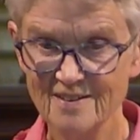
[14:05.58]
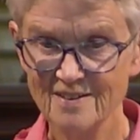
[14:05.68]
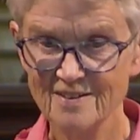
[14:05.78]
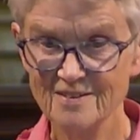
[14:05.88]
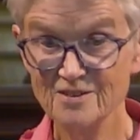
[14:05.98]

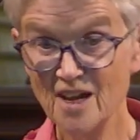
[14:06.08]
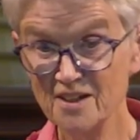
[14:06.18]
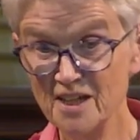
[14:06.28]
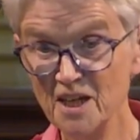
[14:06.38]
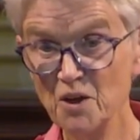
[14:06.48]

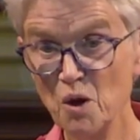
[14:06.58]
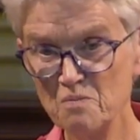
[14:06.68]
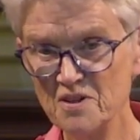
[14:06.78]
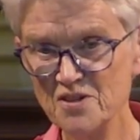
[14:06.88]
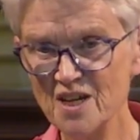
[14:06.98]
Sadly,
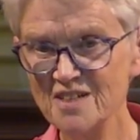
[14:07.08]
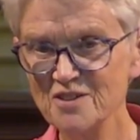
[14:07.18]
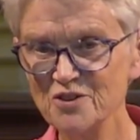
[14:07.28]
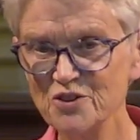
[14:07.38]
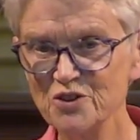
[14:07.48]

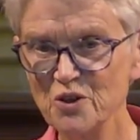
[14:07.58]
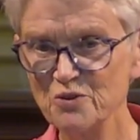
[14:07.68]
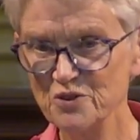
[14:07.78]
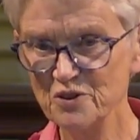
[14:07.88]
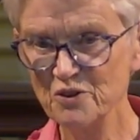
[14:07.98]
commentators don't
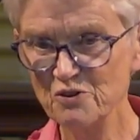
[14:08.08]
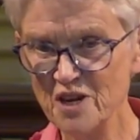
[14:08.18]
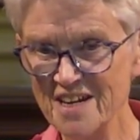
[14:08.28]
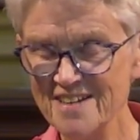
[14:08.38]
agree.